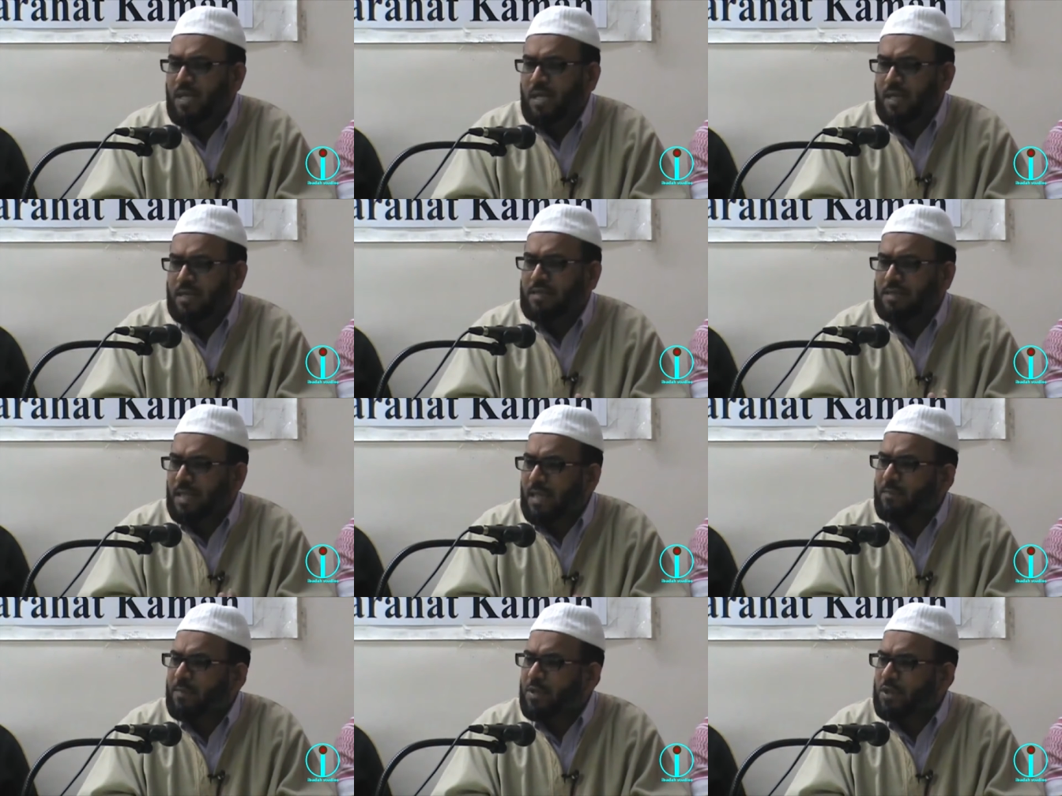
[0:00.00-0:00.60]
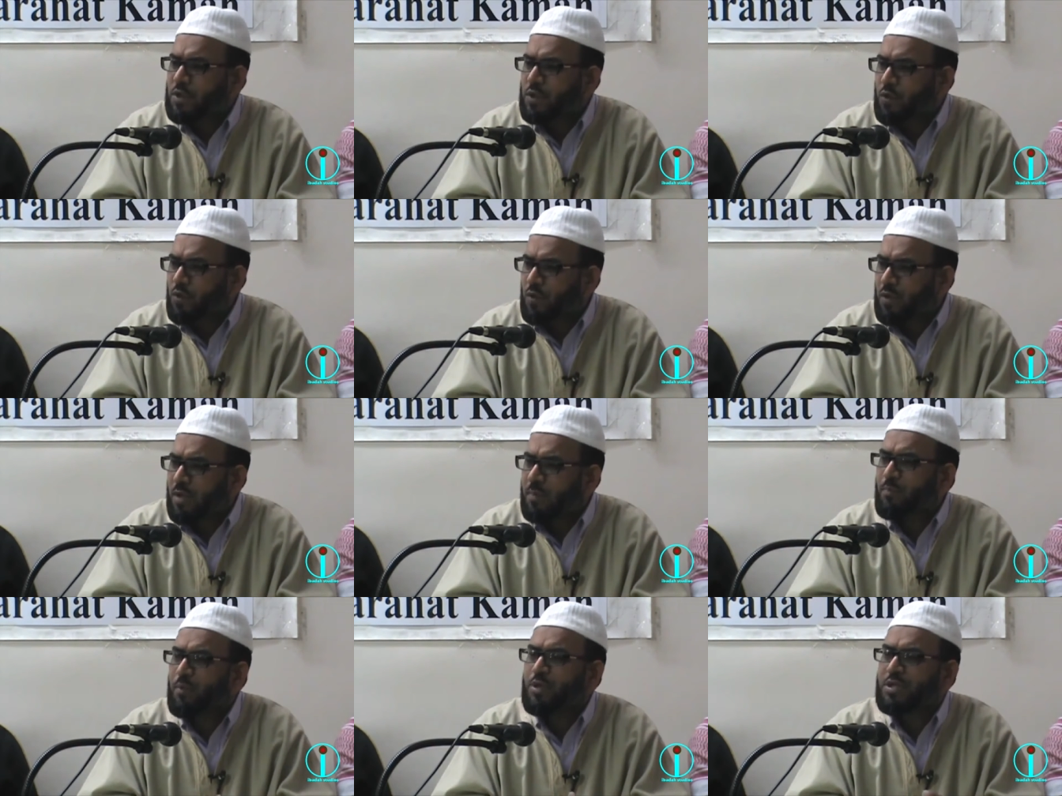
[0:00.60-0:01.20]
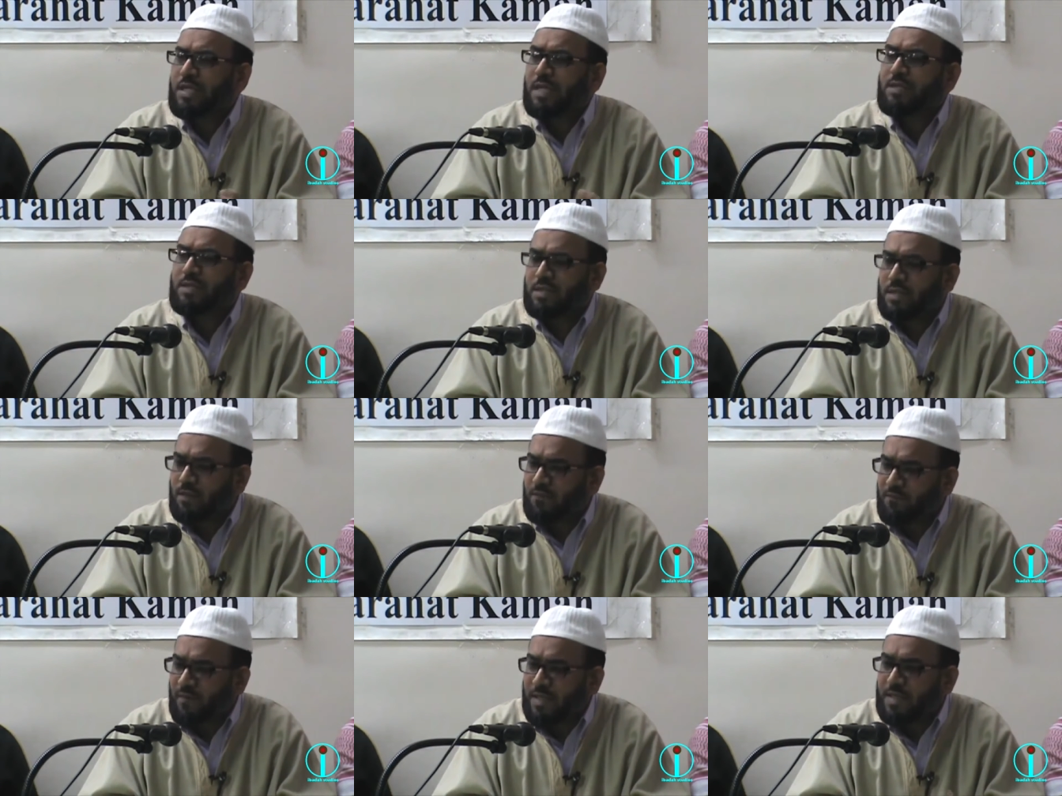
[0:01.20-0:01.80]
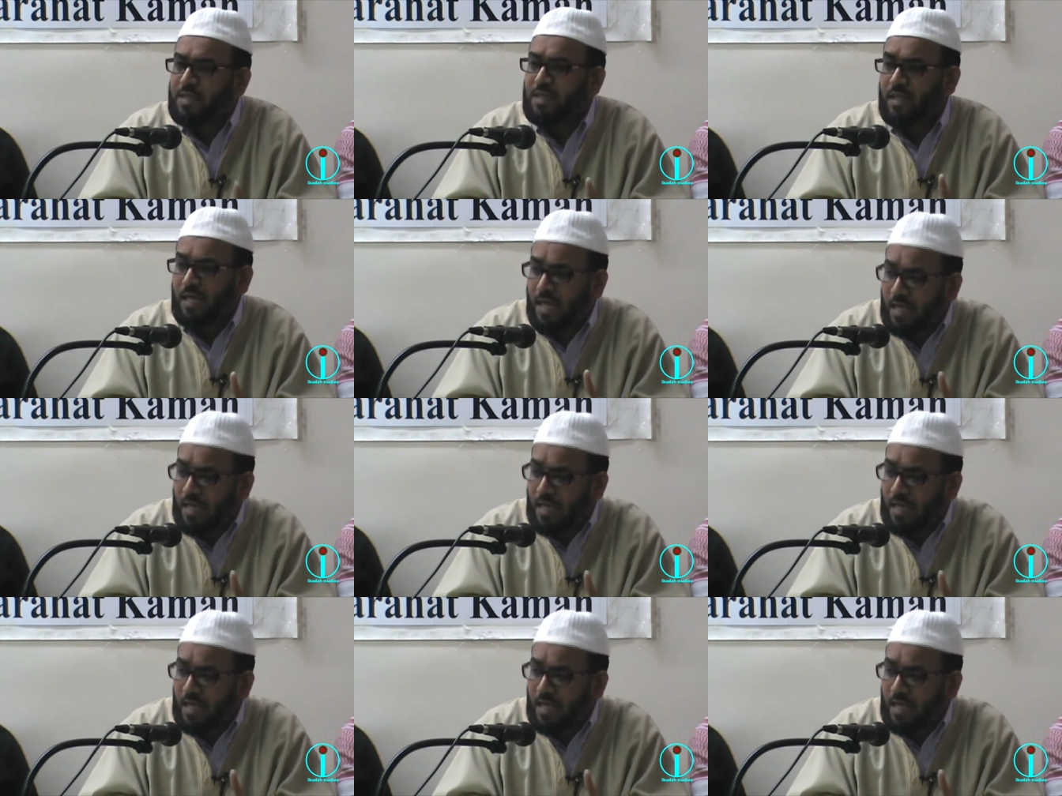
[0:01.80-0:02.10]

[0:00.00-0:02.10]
Islamic school are potentially fatal